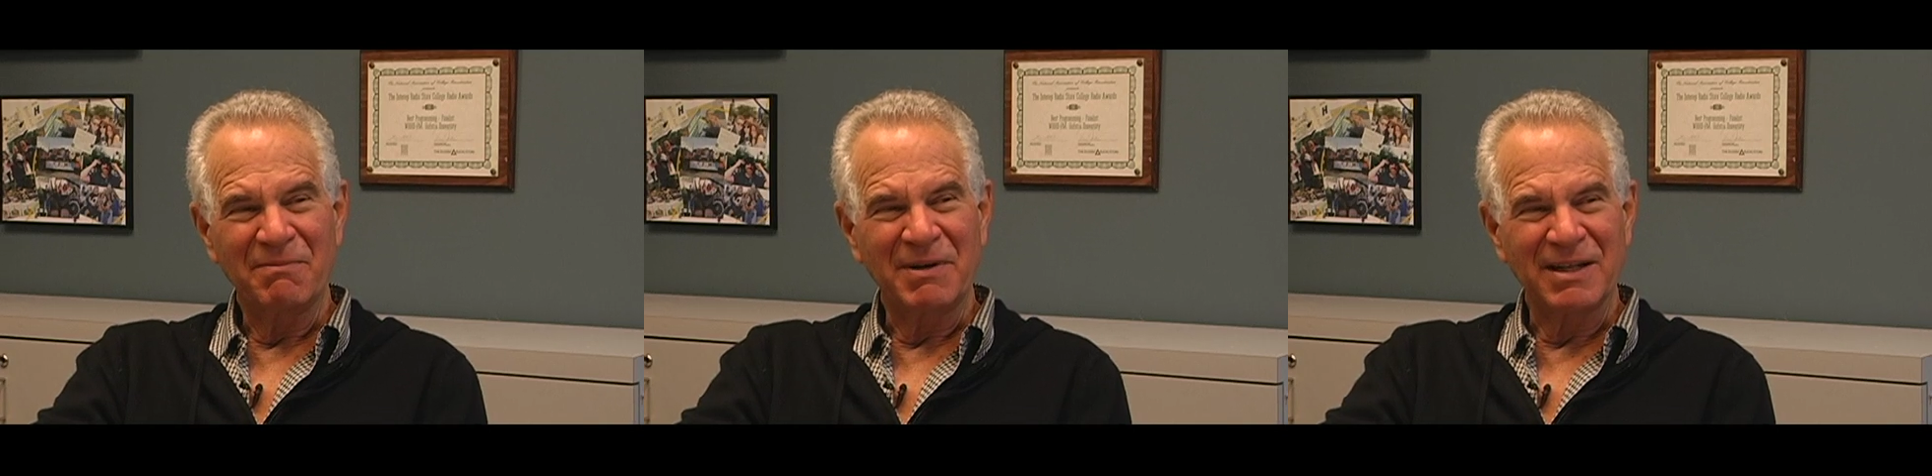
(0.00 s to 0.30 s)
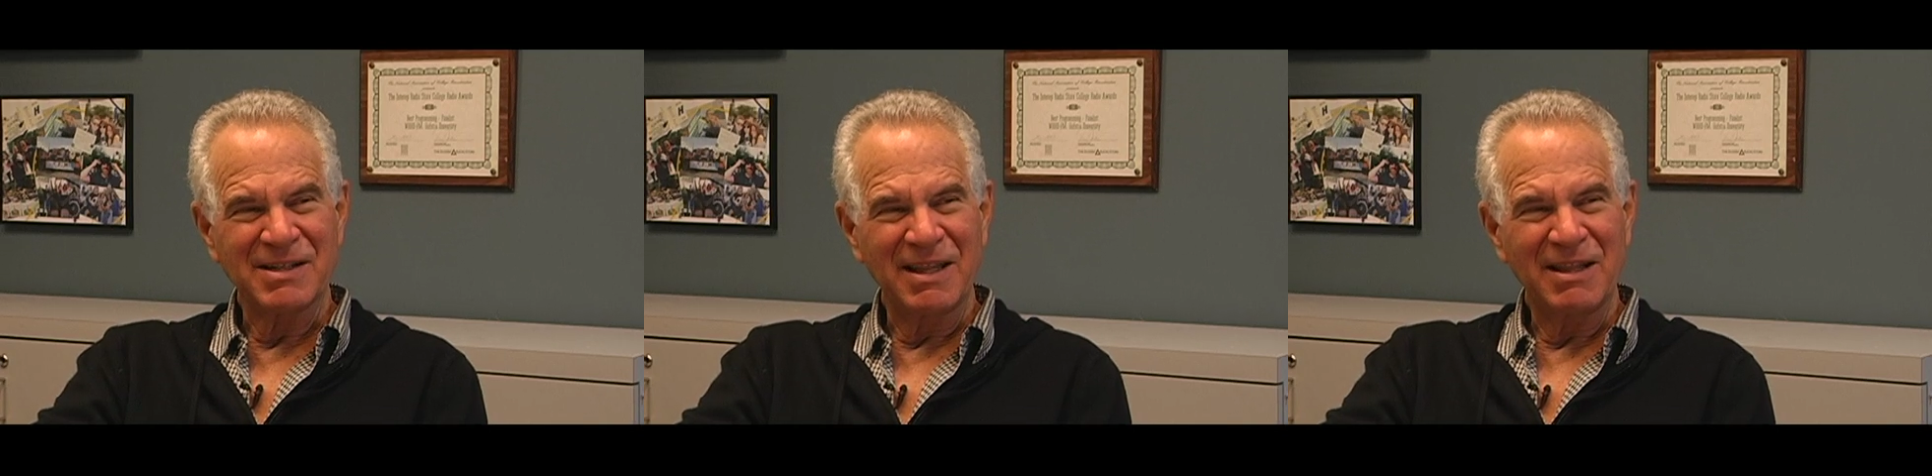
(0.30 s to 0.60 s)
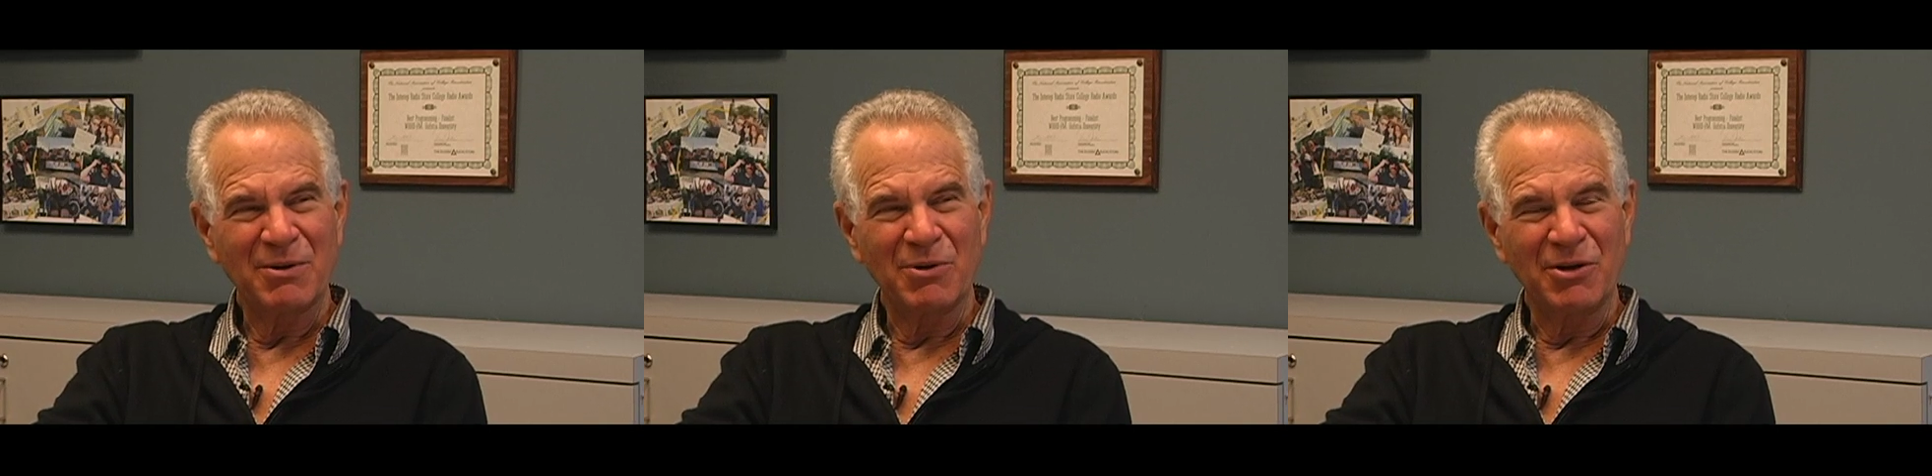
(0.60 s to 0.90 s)
because I
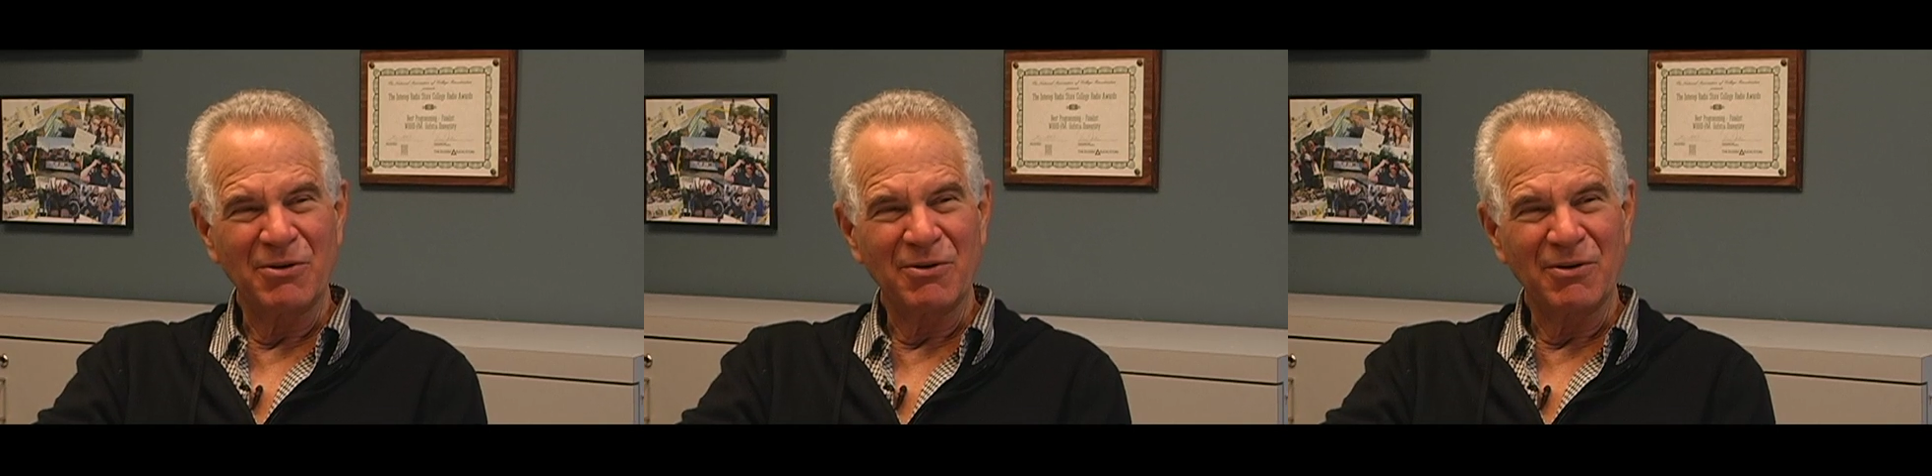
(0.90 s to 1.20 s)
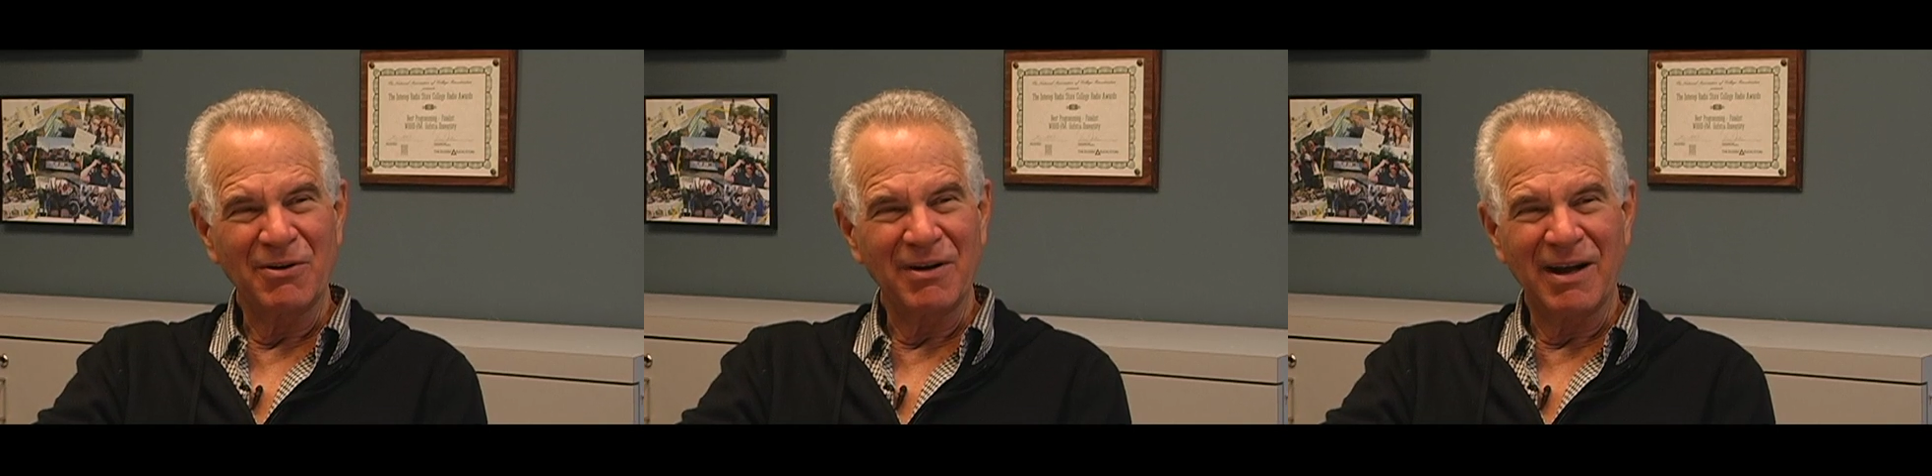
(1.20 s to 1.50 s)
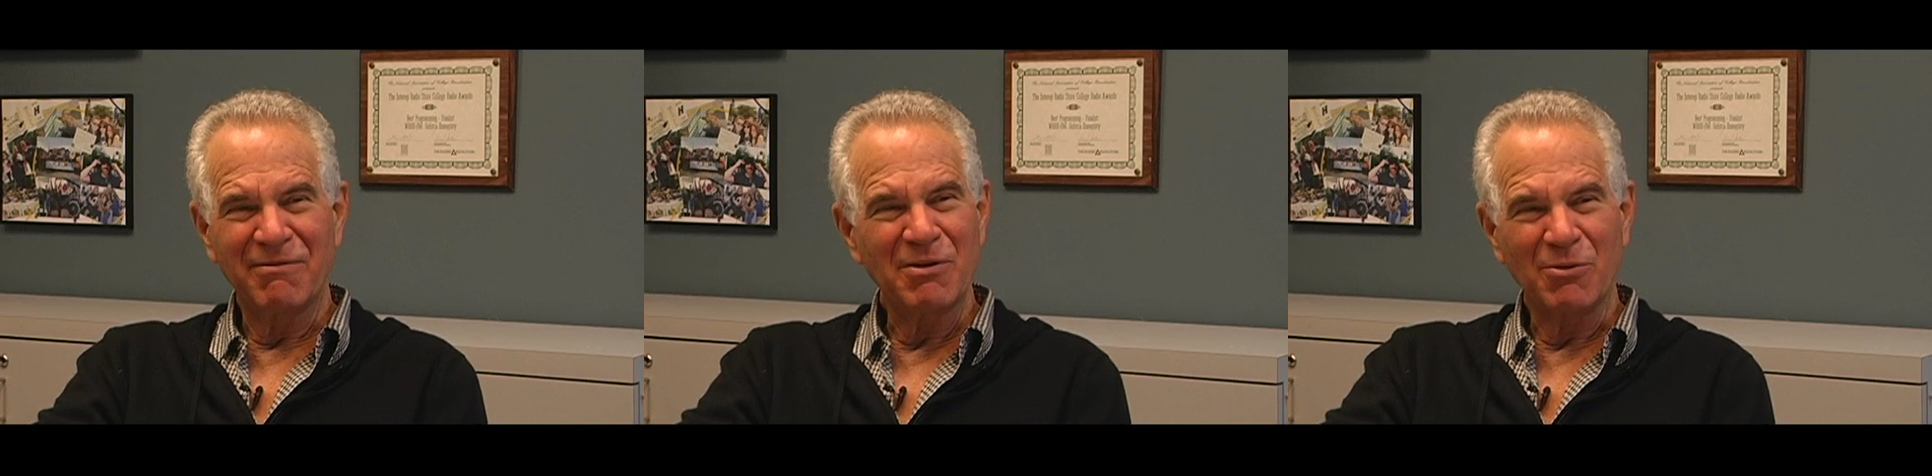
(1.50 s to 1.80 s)
think
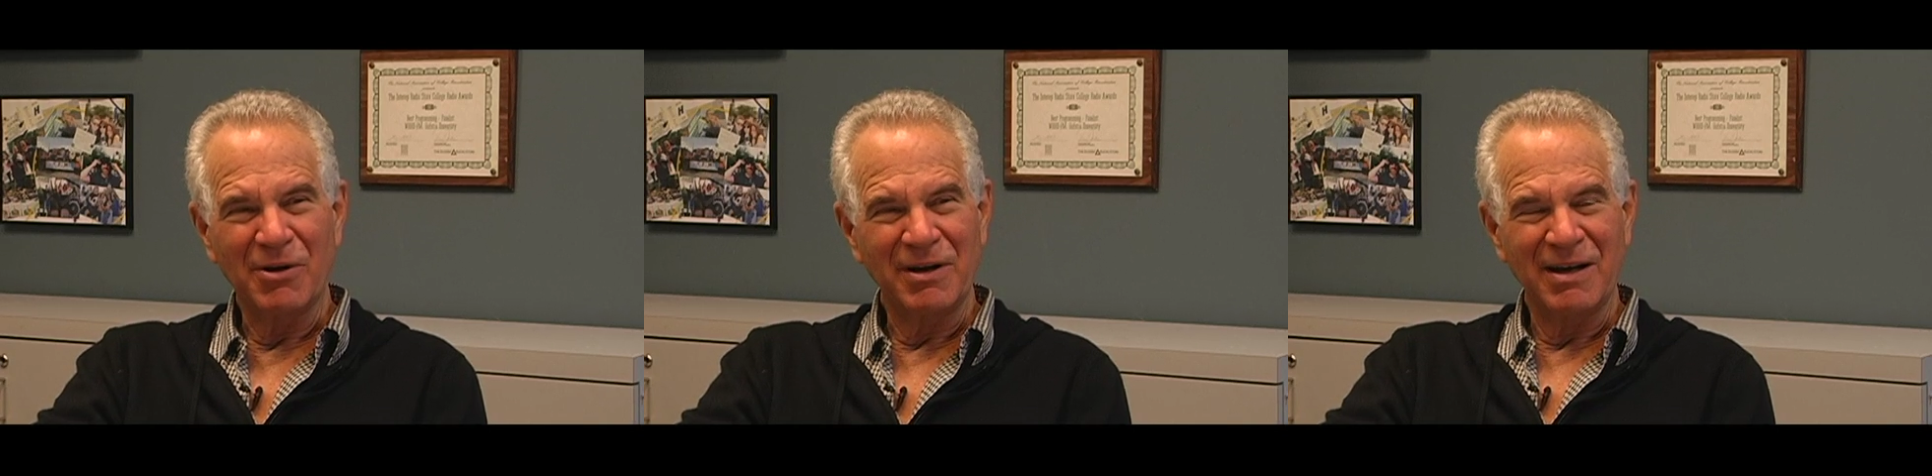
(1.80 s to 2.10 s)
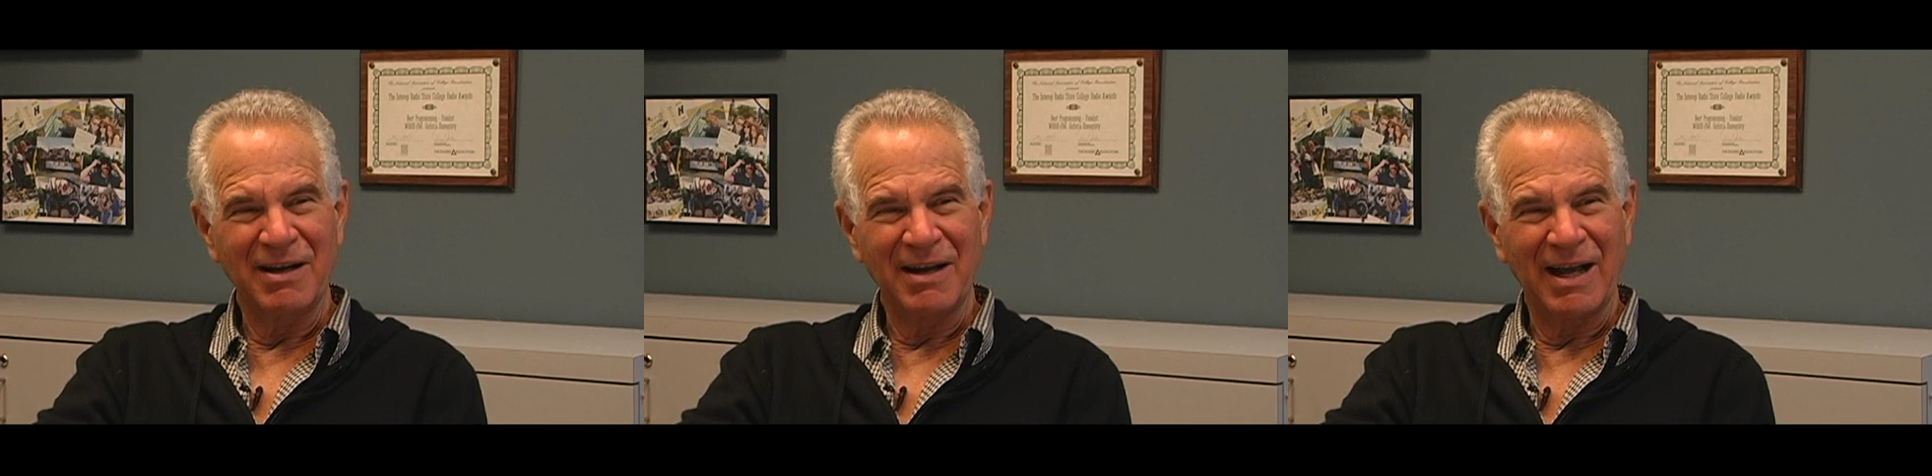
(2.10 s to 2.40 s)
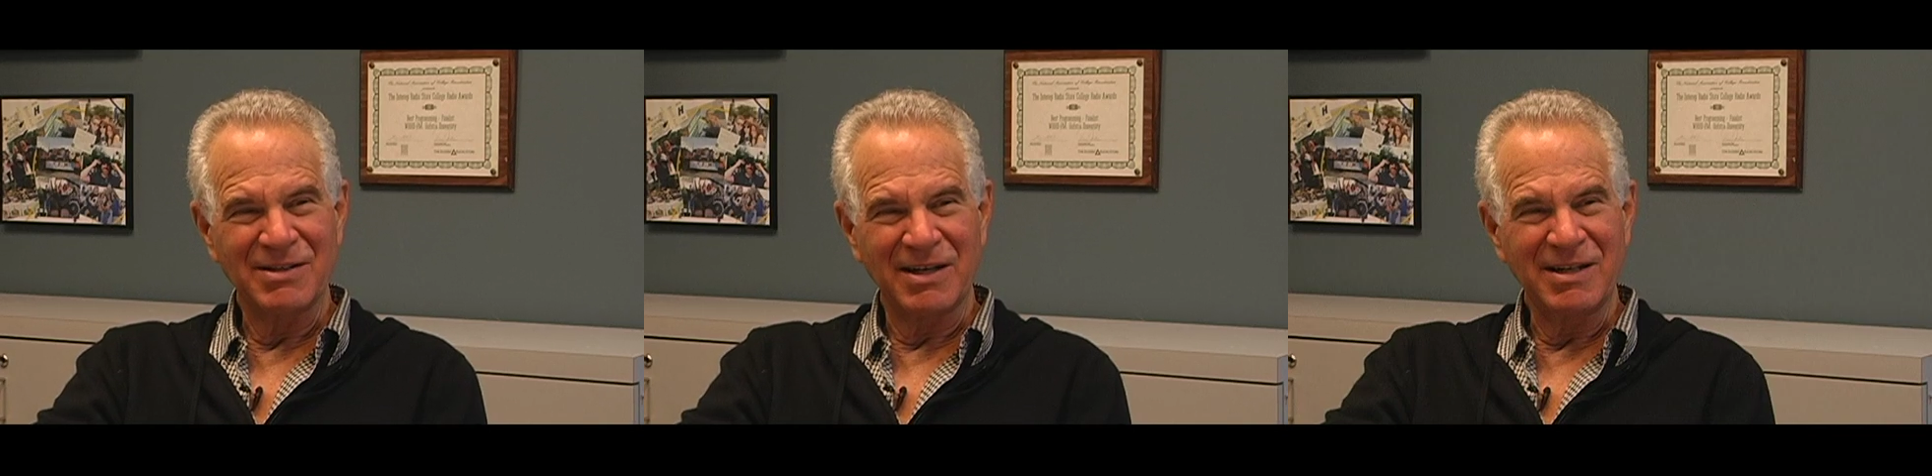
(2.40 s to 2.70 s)
everyone
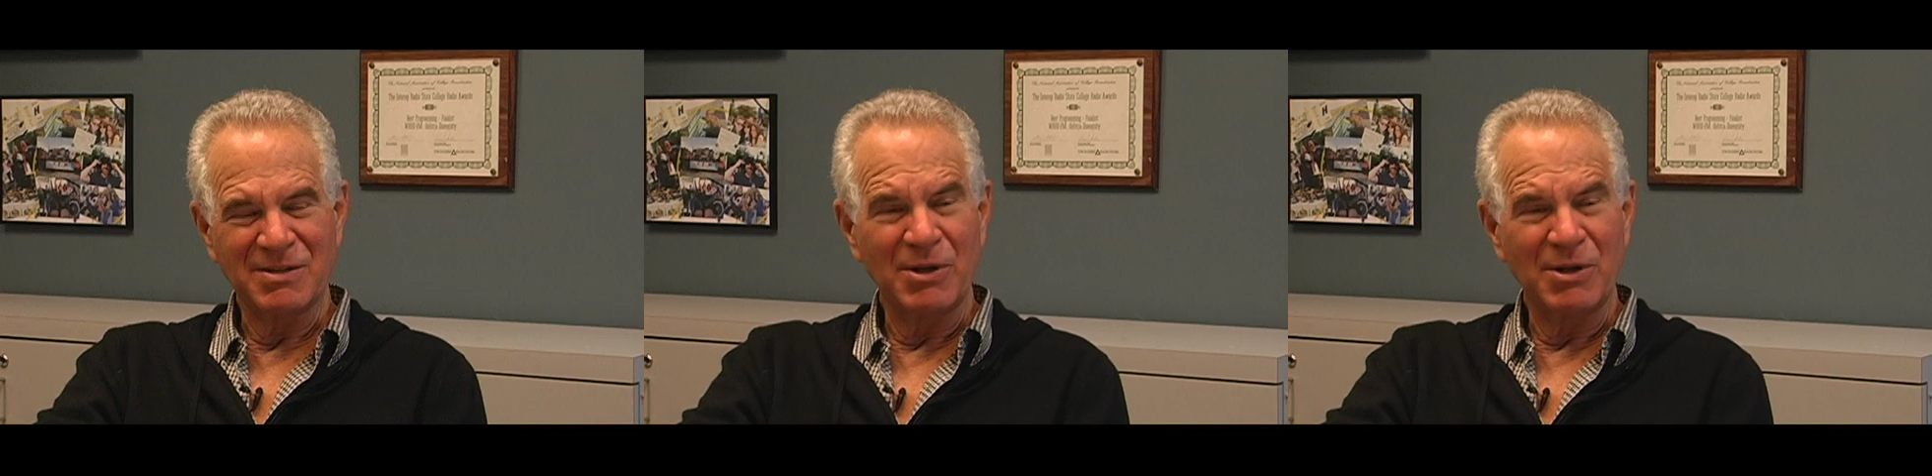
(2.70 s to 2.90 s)
has ideas.